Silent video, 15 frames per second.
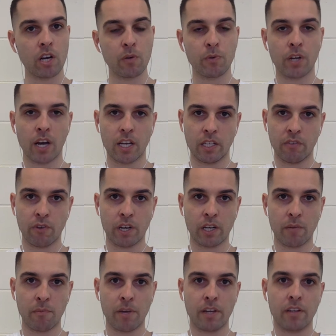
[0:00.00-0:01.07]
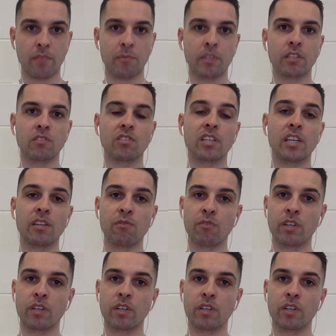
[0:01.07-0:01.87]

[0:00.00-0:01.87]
I would highly recommend it because it can